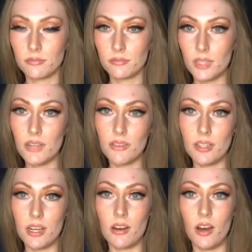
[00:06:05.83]
Even
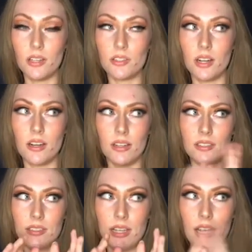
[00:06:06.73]
now, I try not to
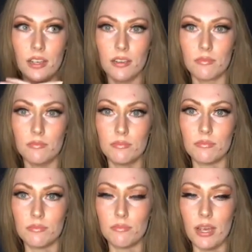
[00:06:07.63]
take
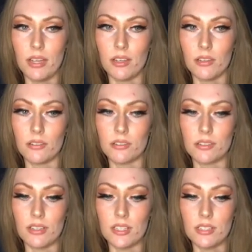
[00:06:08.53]
painkillers
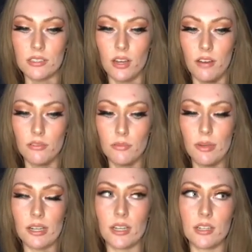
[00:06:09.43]
unless it's awful,
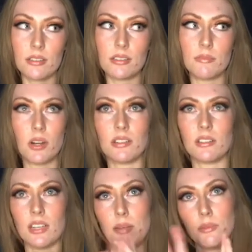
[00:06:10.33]
but it is smart to
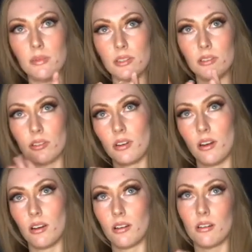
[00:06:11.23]
keep them in your
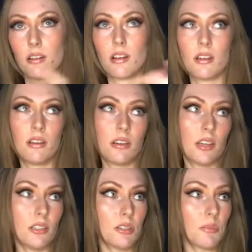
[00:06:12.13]
car,
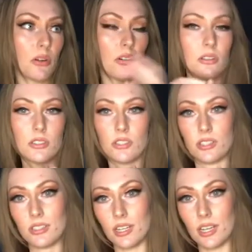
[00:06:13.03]
in your purse,
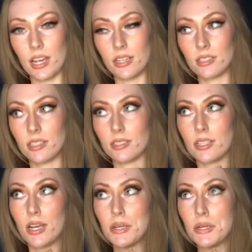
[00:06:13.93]
just in case, because
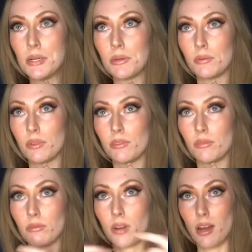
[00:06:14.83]
with
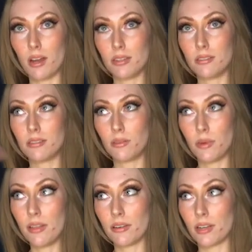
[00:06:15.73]
rods, the
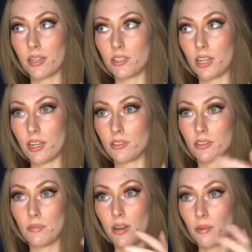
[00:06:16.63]
weather can change,
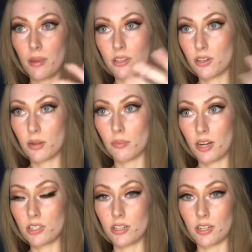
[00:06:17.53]
the barometric
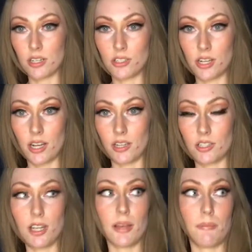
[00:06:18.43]
pressure can
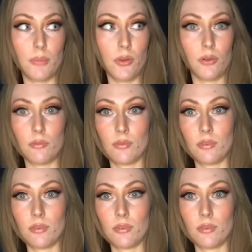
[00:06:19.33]
change, and boom,